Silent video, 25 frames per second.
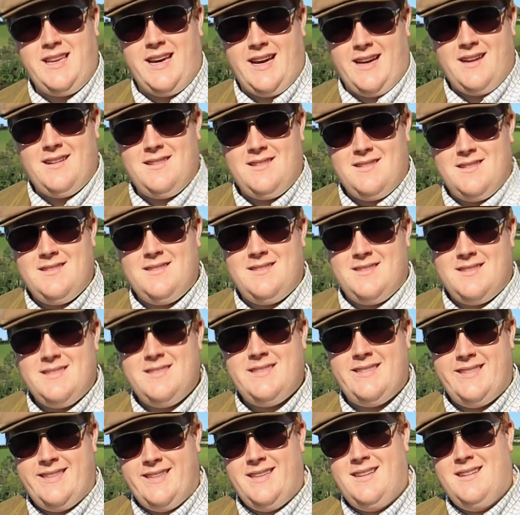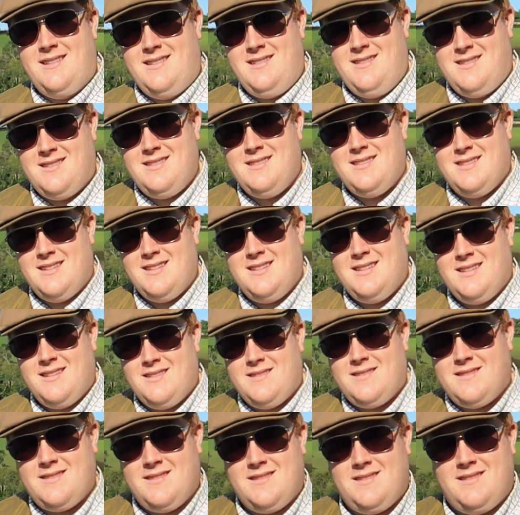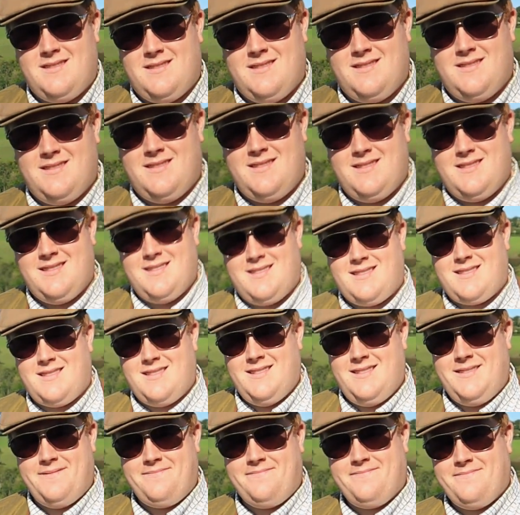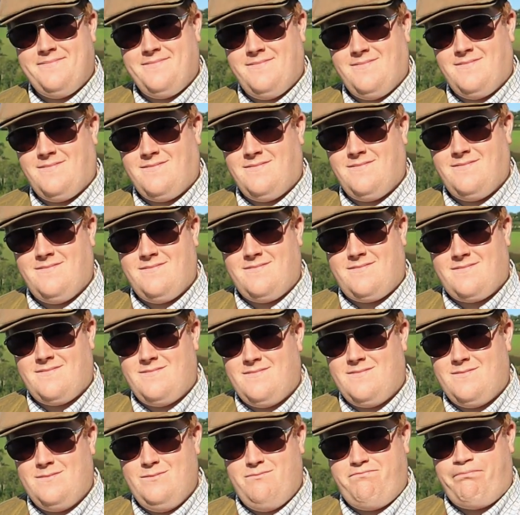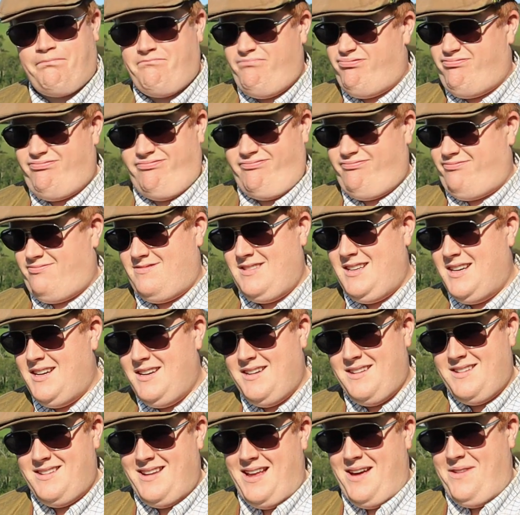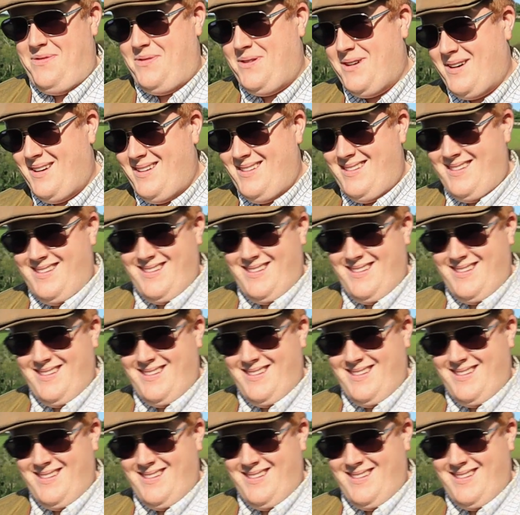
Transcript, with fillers: you, yeah. you know, stuff like that comes up, because you weren't expecting it to come out of the ground. And never.